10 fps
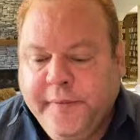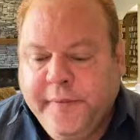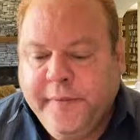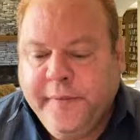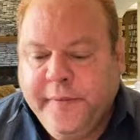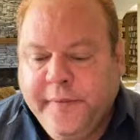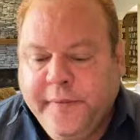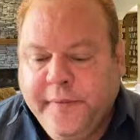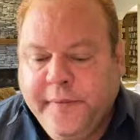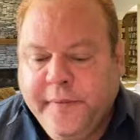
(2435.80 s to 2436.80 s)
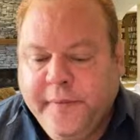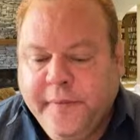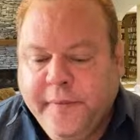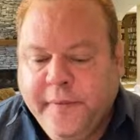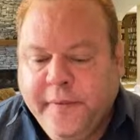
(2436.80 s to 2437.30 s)

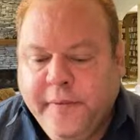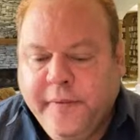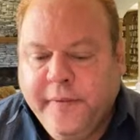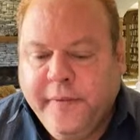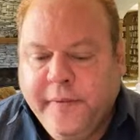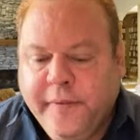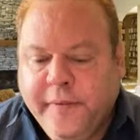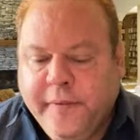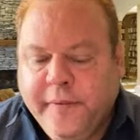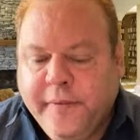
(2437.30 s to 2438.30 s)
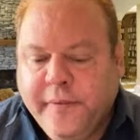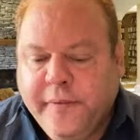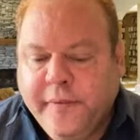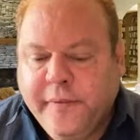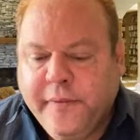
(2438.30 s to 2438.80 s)
No words are spoken by the person on screen.